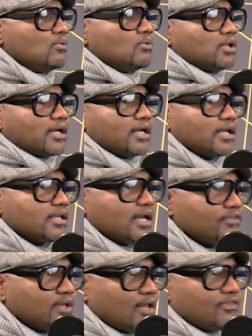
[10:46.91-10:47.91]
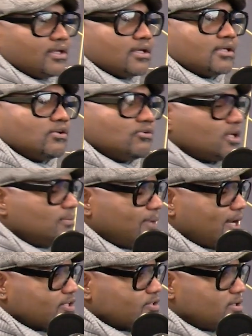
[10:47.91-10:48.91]
Well, I think getting
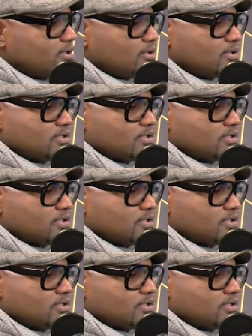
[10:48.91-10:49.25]
back to